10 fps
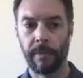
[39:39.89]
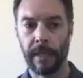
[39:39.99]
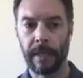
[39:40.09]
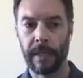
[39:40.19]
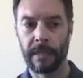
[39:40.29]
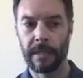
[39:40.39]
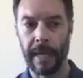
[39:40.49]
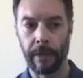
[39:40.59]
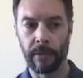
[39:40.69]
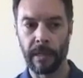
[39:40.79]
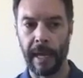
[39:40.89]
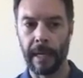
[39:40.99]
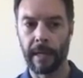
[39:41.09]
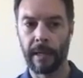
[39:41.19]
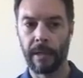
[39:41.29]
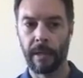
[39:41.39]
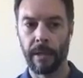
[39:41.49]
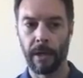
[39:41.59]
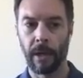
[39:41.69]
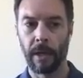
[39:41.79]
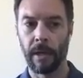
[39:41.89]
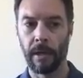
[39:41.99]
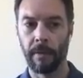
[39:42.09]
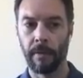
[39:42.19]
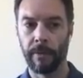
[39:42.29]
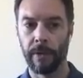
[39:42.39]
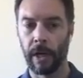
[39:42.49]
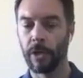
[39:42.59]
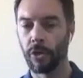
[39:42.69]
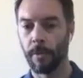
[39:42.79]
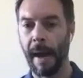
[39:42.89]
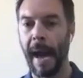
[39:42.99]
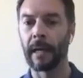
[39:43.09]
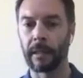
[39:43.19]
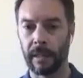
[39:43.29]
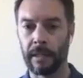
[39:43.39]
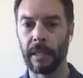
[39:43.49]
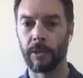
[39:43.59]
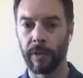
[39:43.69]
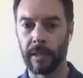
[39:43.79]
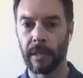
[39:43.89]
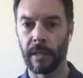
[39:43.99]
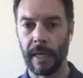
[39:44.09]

it sounds like they're going to dramatically decrease it.